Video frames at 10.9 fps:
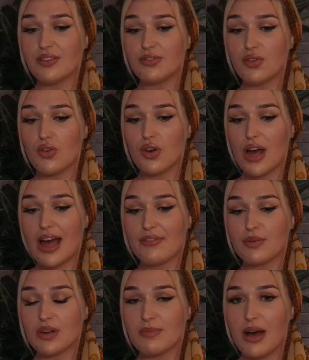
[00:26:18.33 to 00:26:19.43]
fine, for
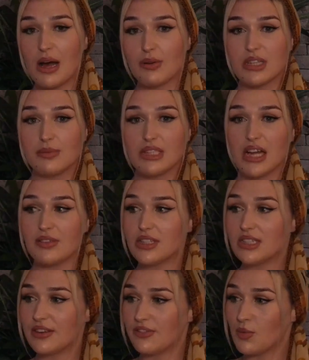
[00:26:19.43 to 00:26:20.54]
everyone empowers
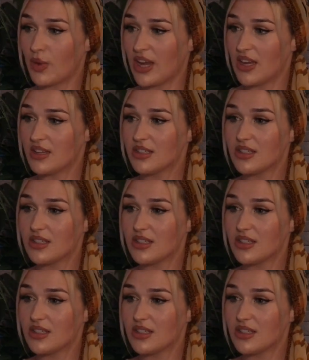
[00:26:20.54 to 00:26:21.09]
themselves in different ways.